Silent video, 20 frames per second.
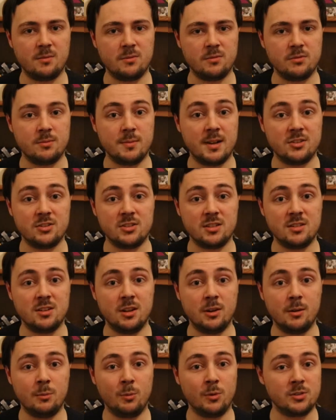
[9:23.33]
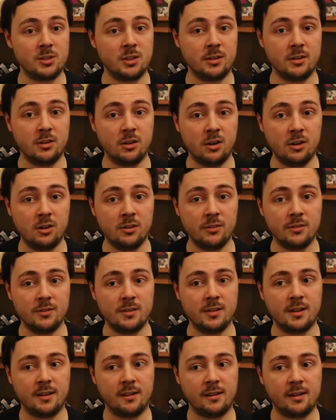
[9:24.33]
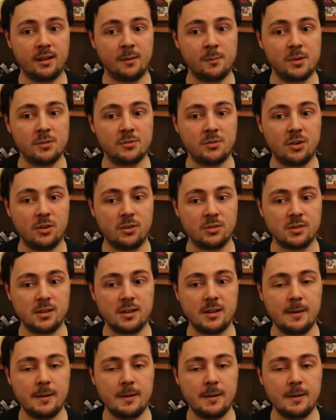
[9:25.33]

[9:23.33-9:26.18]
from actually knowing what's going on, and of course,